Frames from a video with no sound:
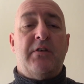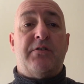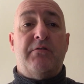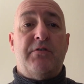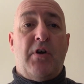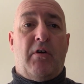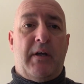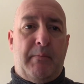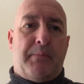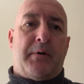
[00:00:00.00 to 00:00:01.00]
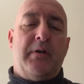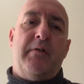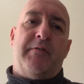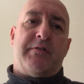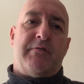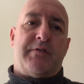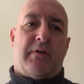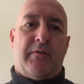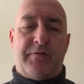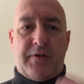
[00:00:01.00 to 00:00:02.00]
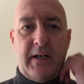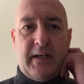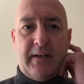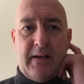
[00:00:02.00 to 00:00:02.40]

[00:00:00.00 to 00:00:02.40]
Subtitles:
do not improve as a result of training.